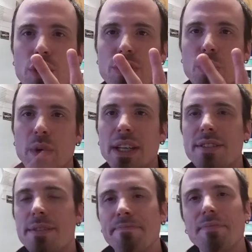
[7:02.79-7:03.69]
2
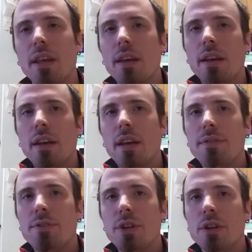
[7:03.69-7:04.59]
weeks.
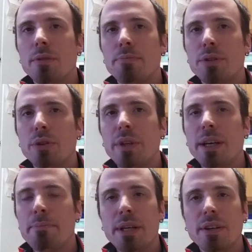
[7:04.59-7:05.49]
If you're brewing
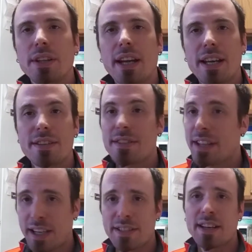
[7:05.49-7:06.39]
a beer that has,
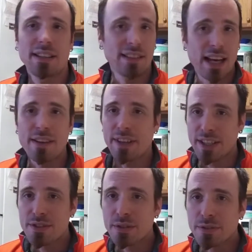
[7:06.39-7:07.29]
like I said, a lot of
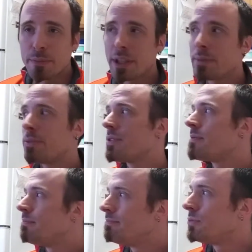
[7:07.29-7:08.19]
extra
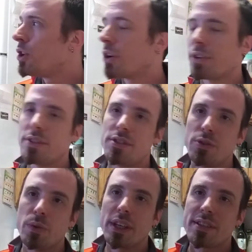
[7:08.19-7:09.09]
fermentables, longer than
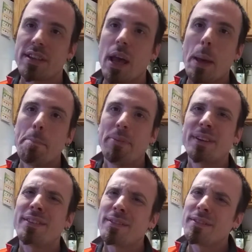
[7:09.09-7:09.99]
2 weeks.
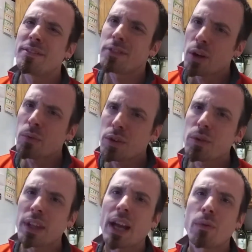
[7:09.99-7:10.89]
But don't
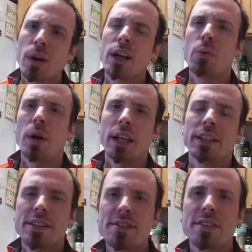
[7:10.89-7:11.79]
do that right away.
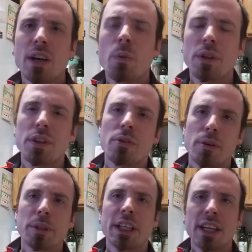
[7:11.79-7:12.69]
Let's stick with the
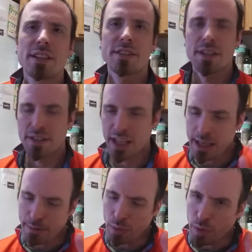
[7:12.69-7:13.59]
normal kits. Let's
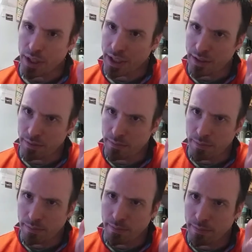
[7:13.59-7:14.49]
keep it within
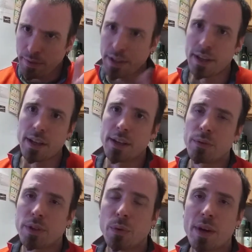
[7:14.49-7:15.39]

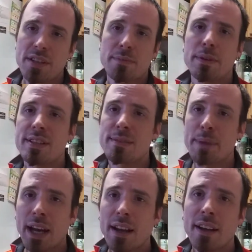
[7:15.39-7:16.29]
the recipe
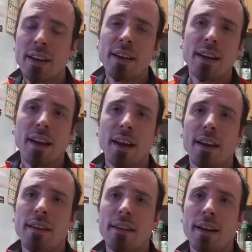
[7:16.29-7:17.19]
spec,
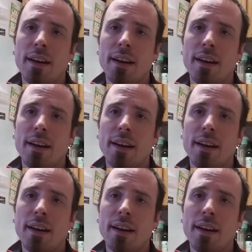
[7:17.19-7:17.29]
and